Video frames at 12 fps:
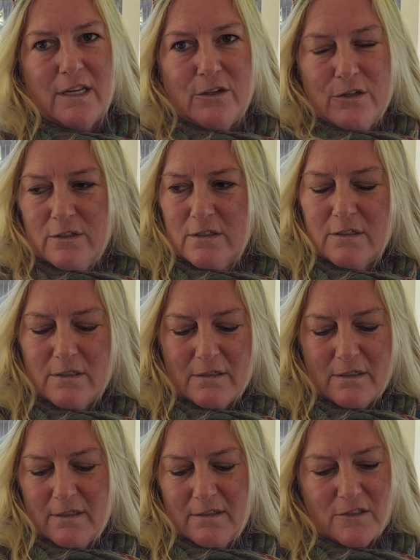I couldn't
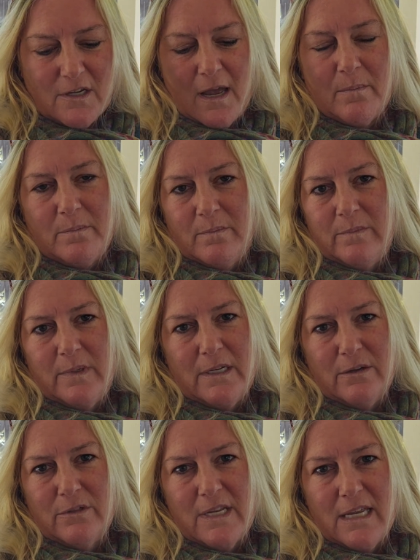stop,
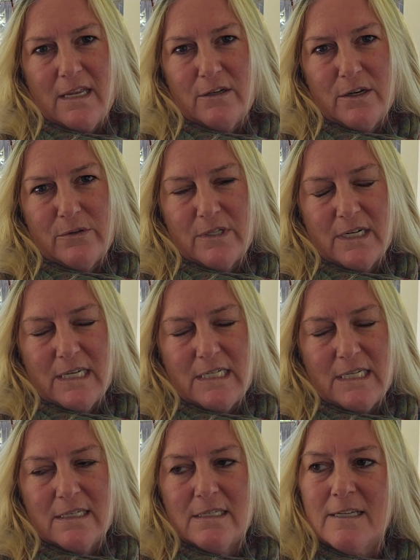taking notes and
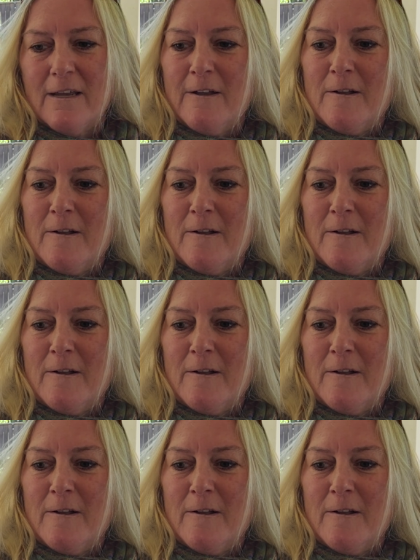ideas.